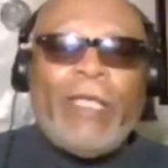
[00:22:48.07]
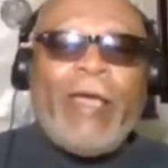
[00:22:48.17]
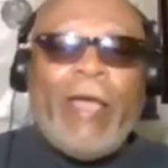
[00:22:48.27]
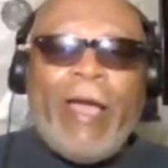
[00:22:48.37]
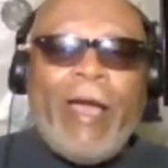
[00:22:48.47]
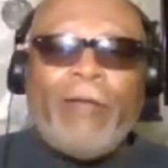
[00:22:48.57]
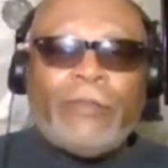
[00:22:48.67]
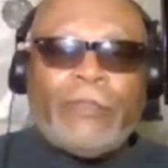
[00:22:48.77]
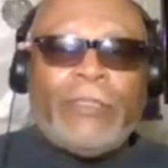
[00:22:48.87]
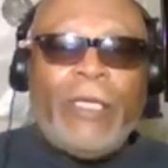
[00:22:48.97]
whole
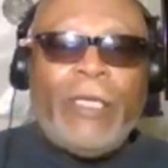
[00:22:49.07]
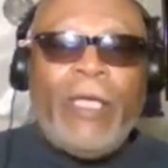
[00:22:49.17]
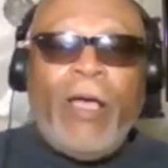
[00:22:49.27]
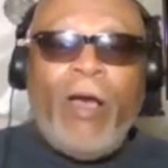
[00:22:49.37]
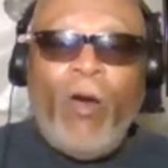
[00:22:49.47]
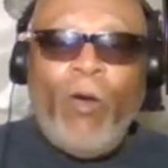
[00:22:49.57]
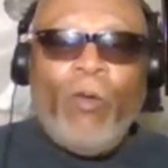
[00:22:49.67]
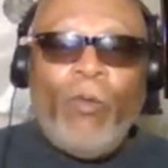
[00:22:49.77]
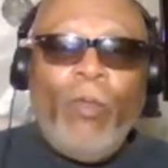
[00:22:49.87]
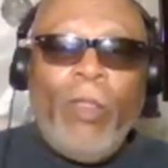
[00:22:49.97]
but
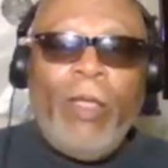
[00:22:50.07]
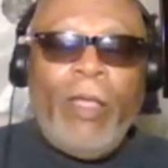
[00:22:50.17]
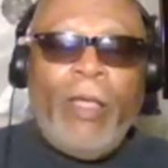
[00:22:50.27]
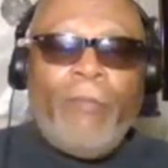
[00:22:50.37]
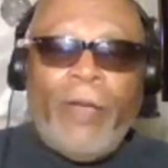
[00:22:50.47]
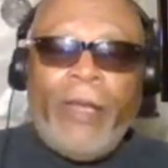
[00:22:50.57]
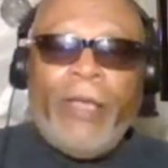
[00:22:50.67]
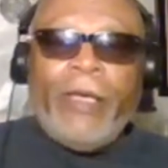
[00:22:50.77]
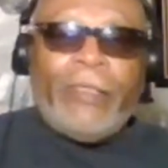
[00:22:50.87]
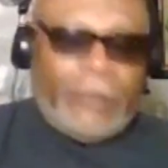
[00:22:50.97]
us, and we
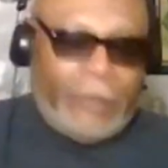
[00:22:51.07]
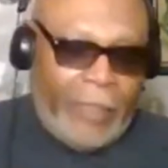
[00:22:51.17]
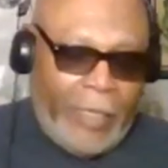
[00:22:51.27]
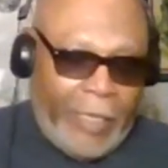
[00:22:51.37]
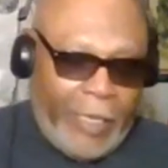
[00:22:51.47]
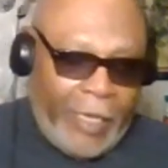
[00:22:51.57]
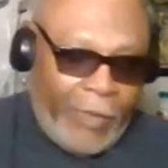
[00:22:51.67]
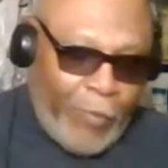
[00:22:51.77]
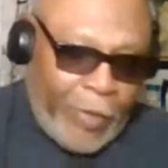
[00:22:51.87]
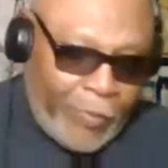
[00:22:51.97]
getting hit
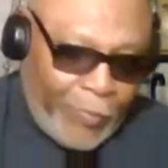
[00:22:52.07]
with